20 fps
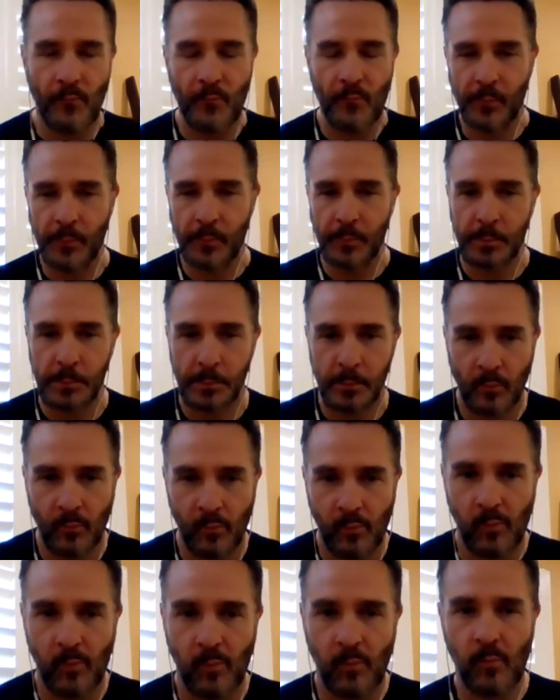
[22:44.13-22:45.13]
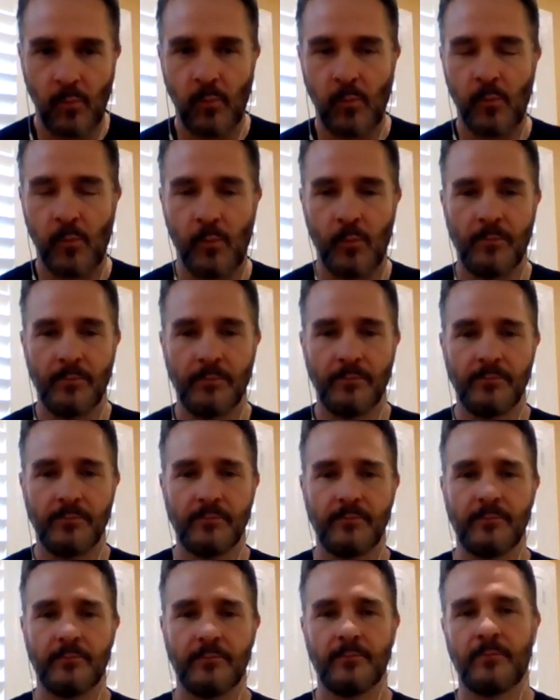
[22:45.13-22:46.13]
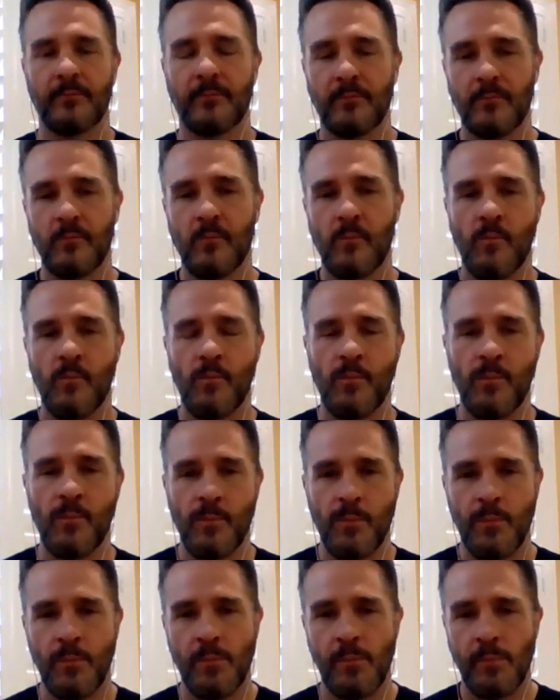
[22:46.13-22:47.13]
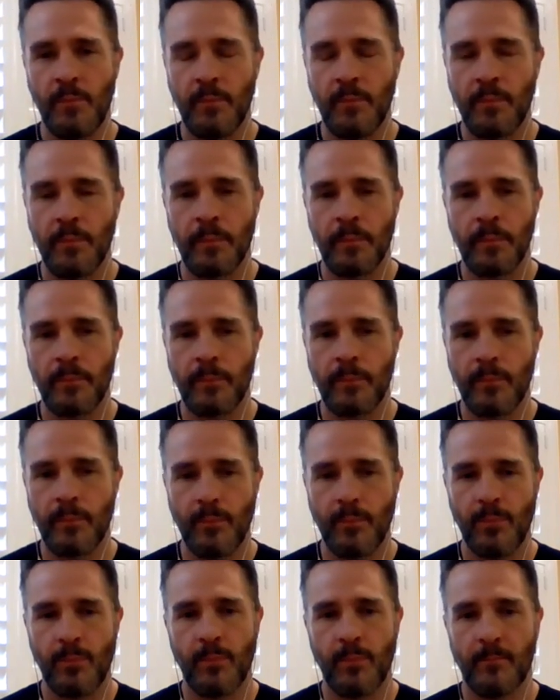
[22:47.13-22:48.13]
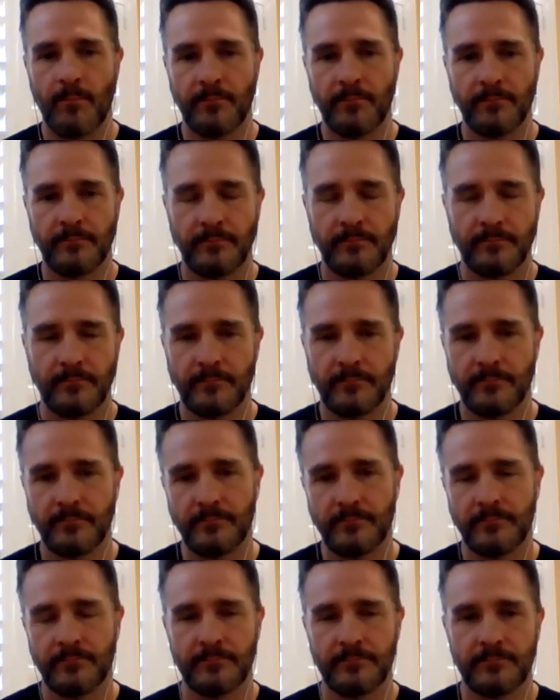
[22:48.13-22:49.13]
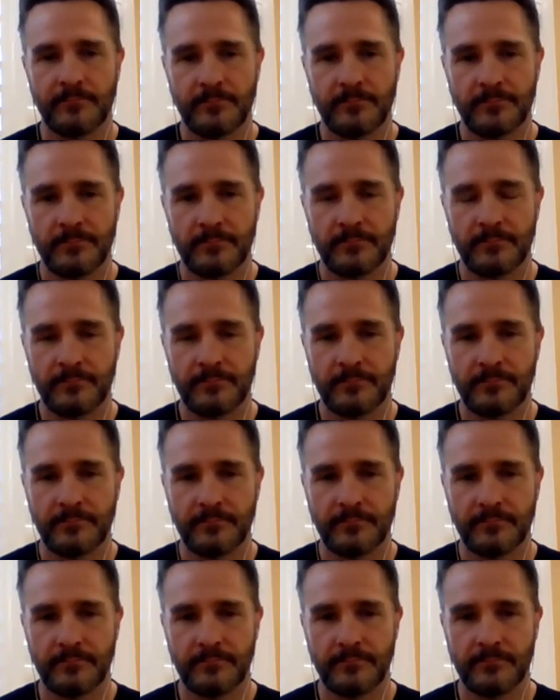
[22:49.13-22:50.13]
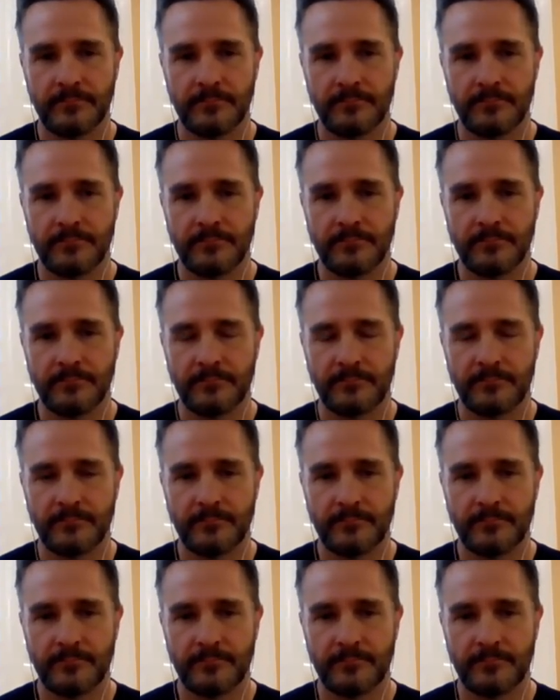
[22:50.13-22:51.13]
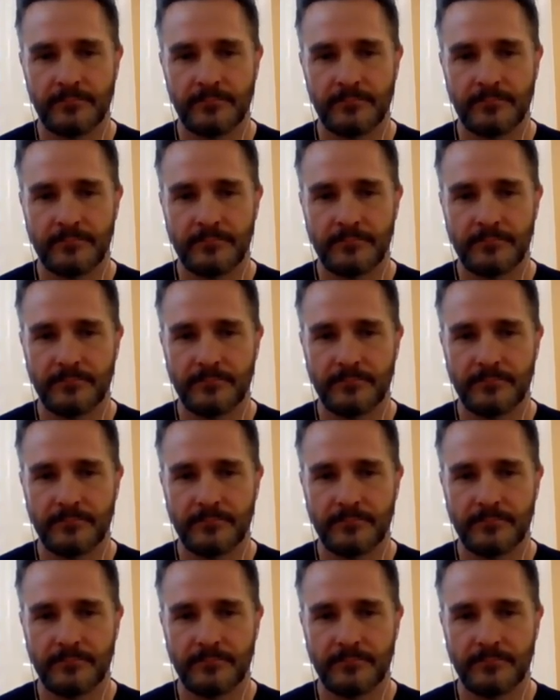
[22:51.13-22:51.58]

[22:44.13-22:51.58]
No words are spoken by the person on screen.